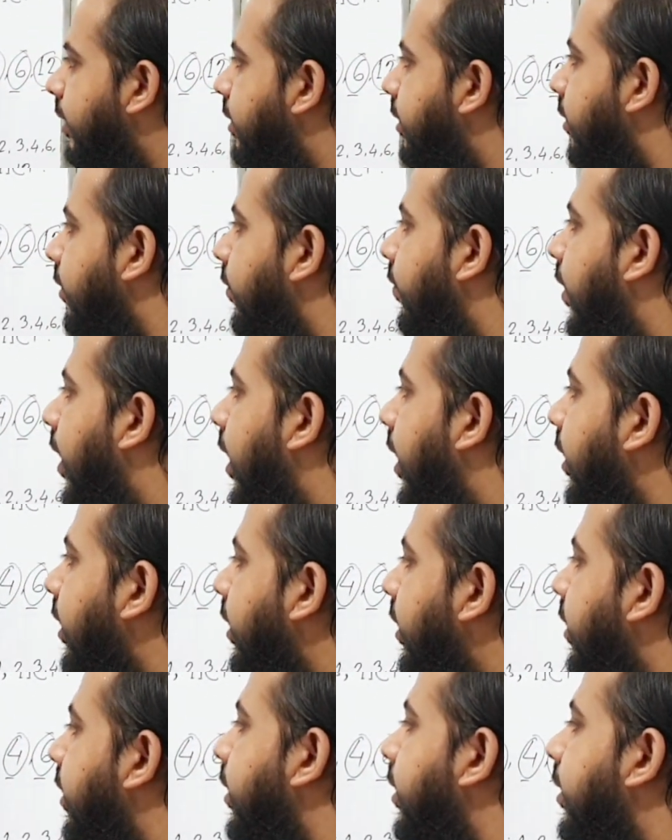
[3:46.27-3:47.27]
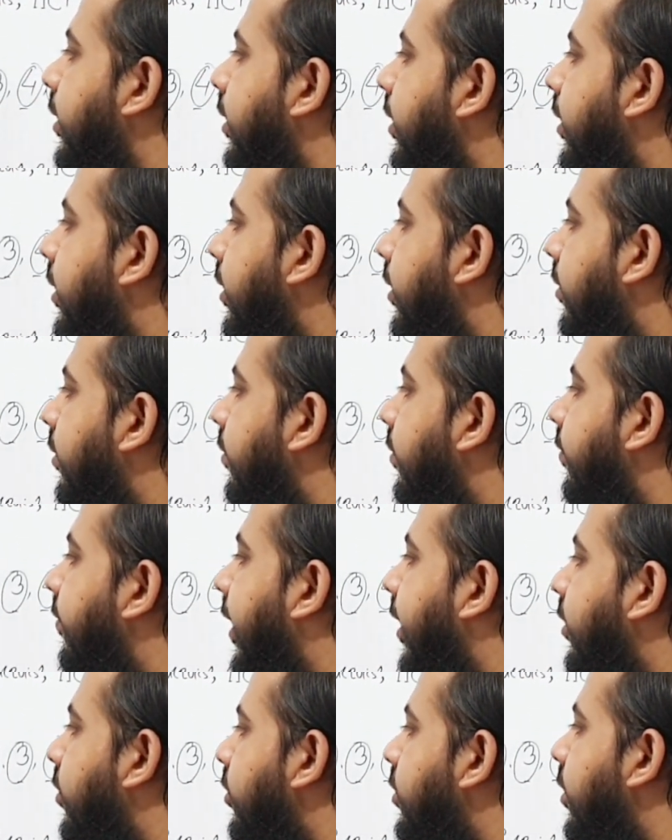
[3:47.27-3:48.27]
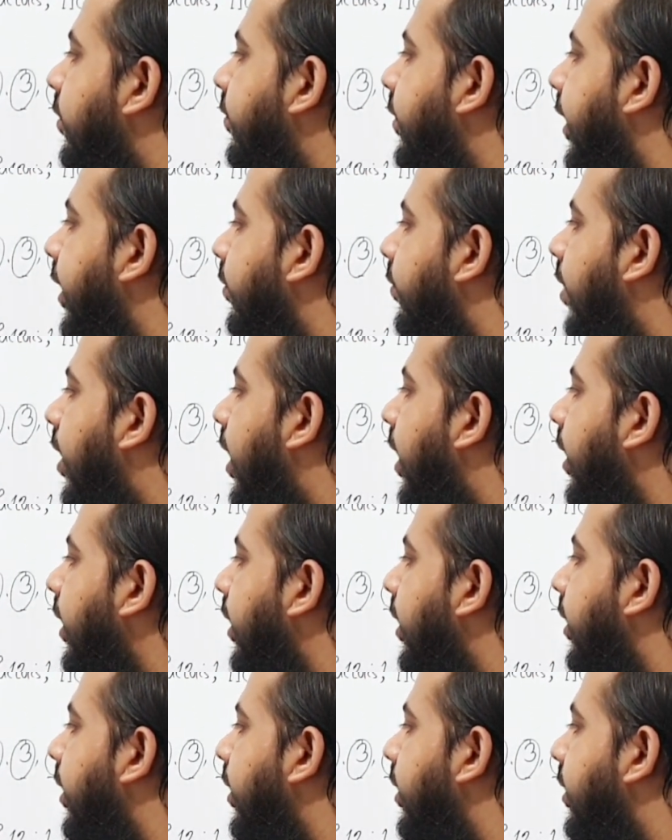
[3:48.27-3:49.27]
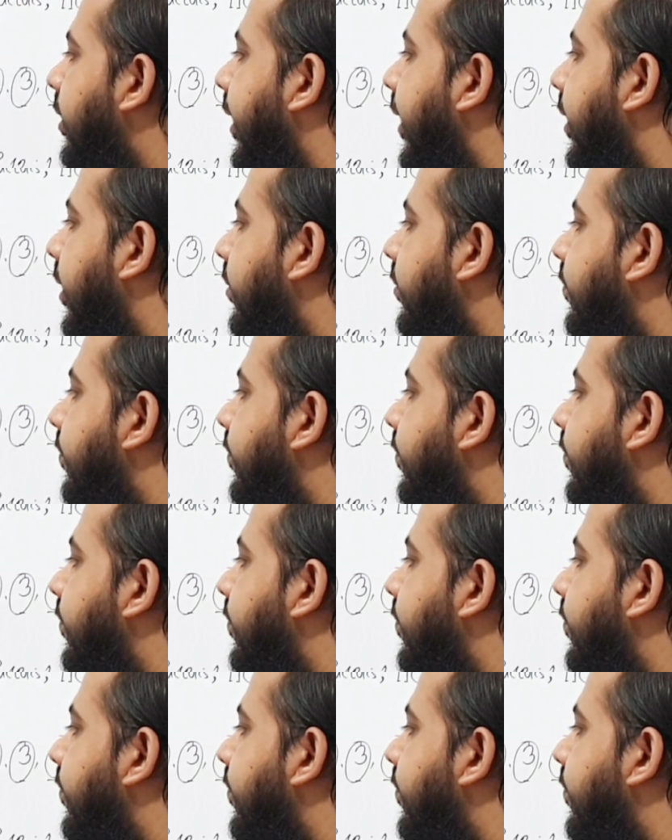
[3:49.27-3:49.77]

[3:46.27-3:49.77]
So 1, factors of 10, 1, 10.